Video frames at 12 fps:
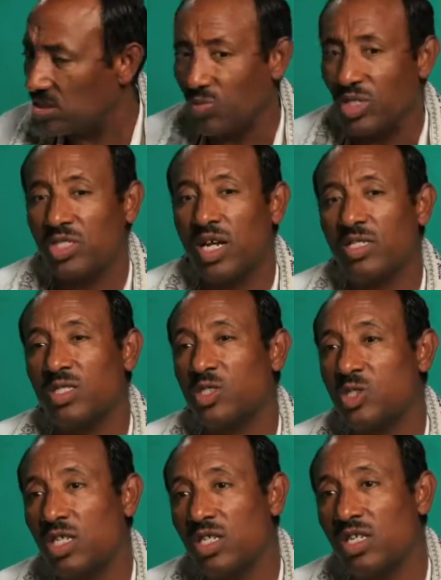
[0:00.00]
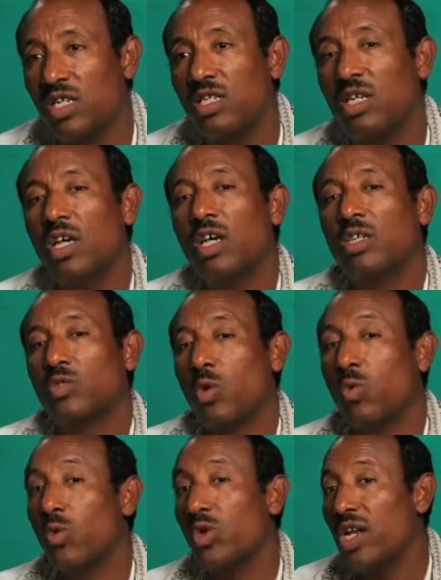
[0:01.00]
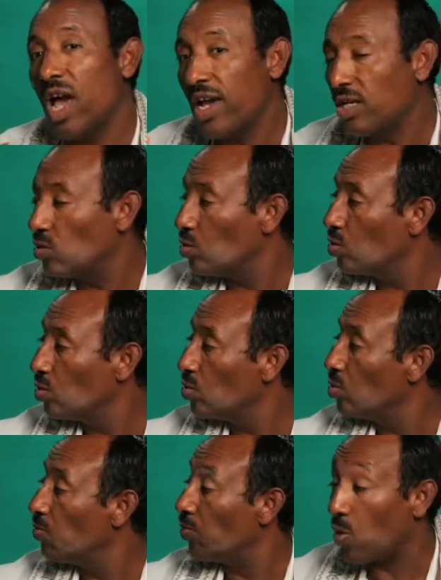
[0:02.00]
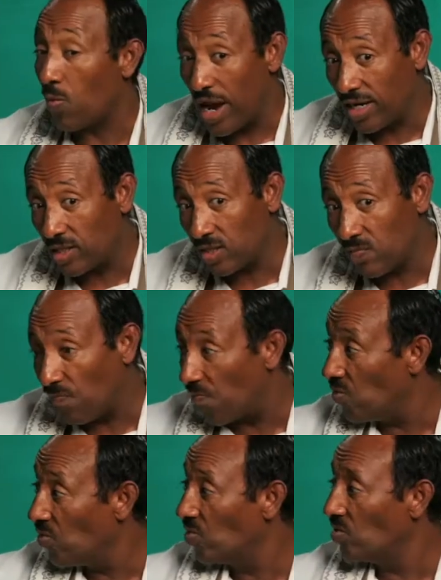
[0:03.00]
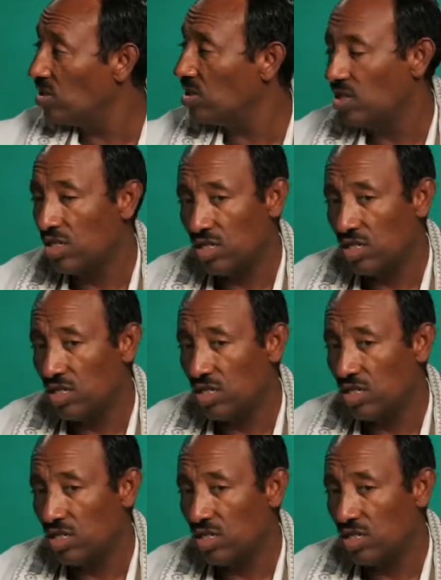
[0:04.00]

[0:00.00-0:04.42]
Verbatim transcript: especially the children. So we would like to provide them food,